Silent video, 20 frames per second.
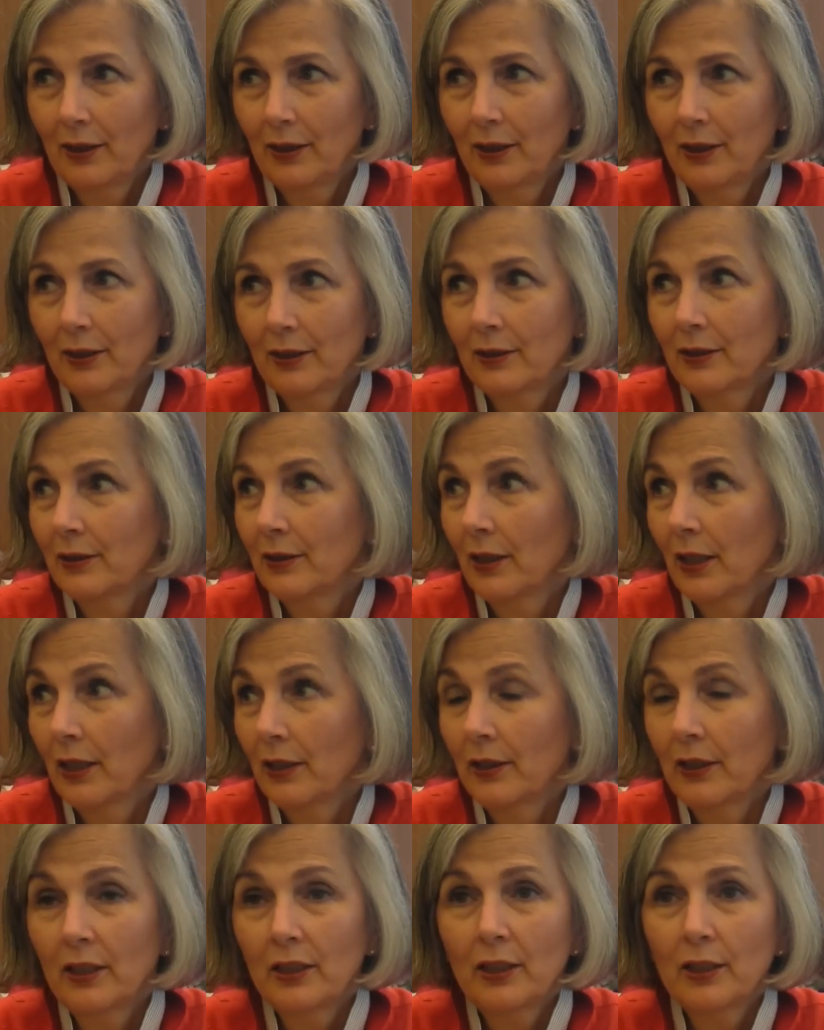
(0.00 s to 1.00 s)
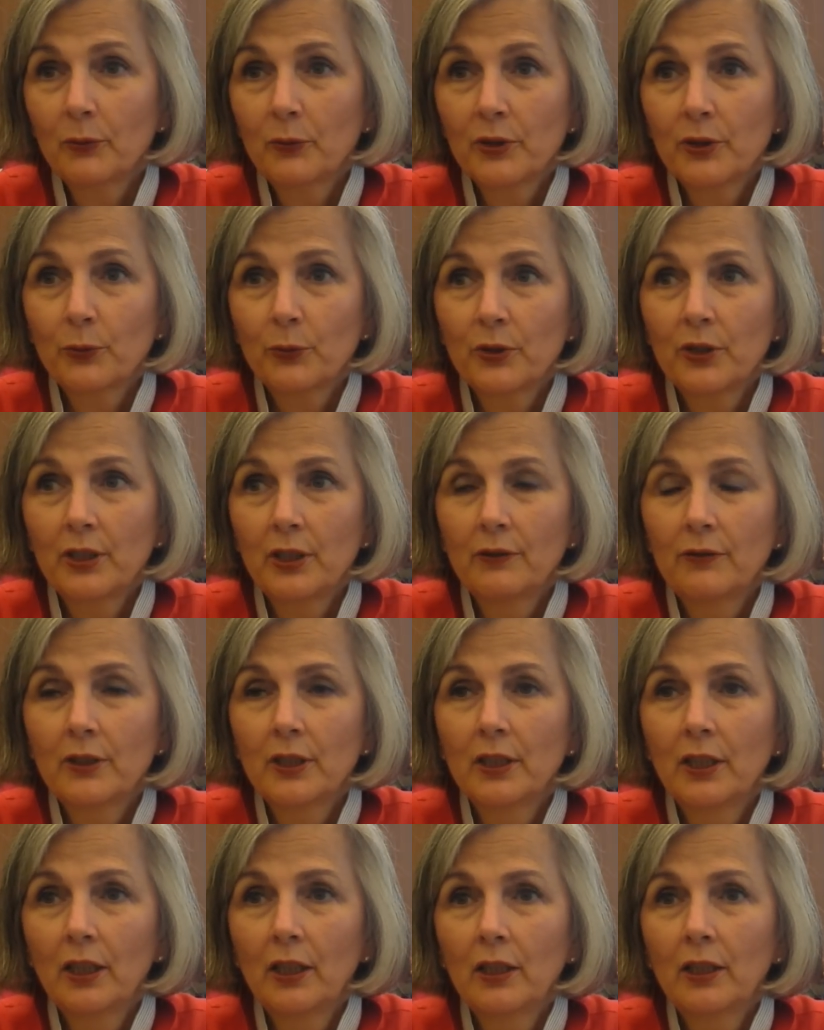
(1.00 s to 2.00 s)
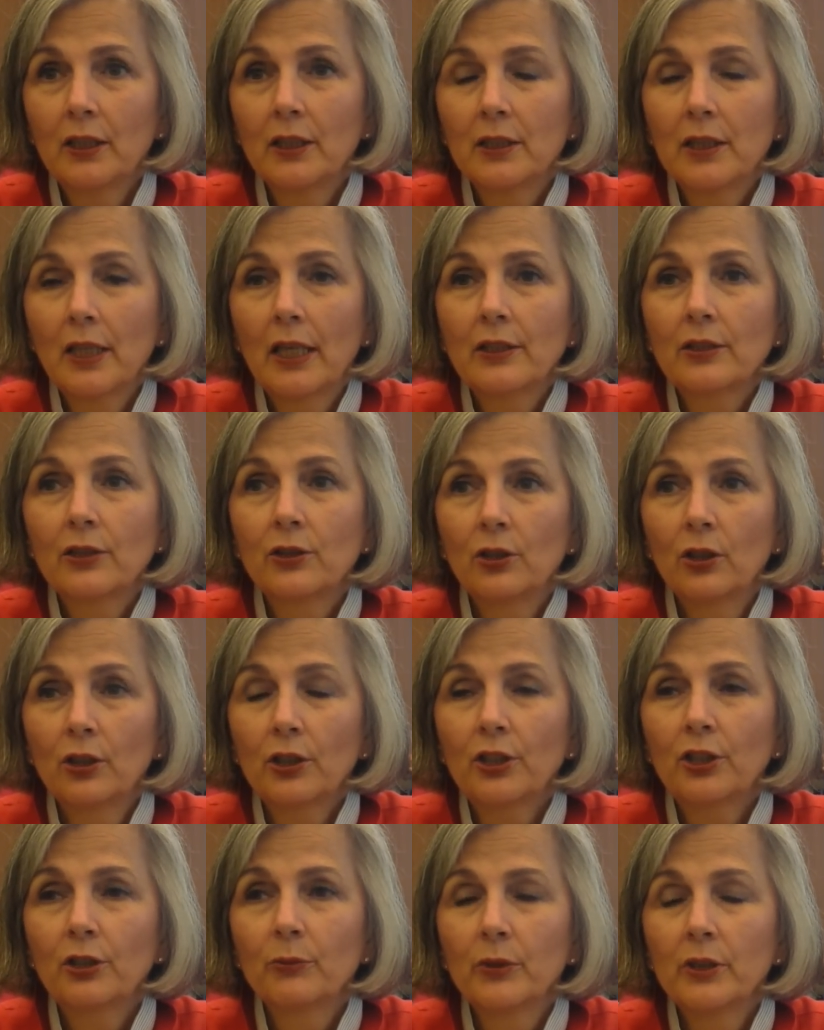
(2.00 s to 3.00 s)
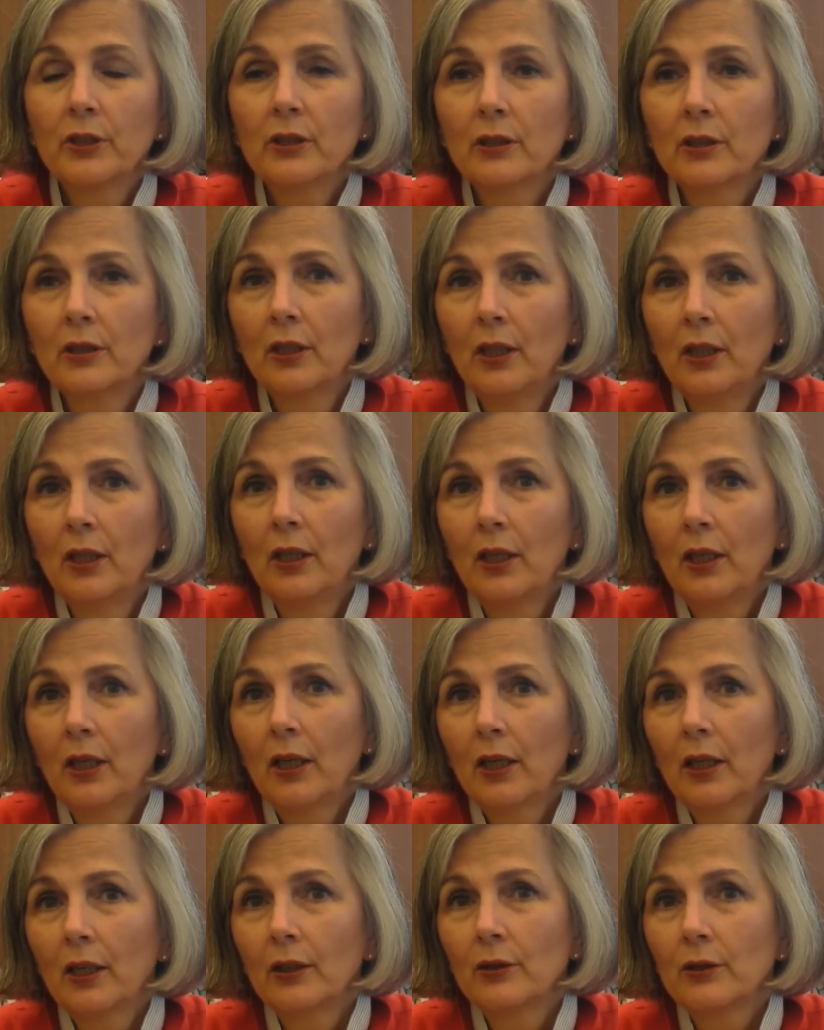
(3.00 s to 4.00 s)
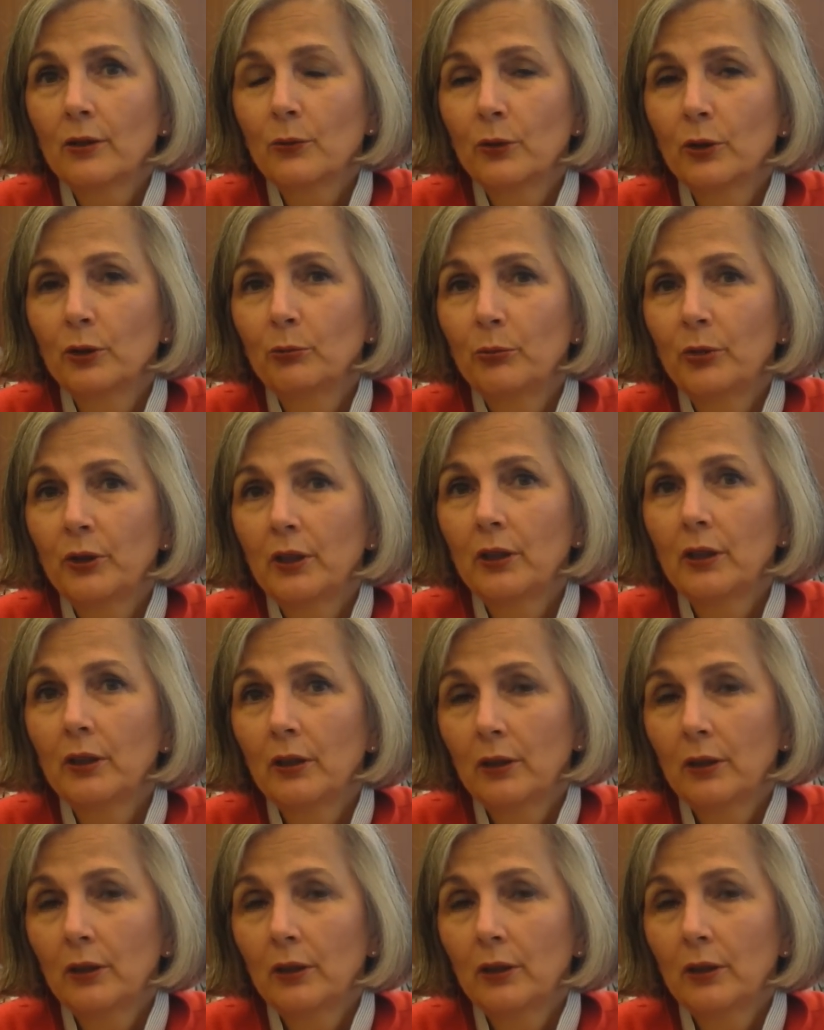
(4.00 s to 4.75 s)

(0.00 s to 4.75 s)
is I think it was received today as a document and will be,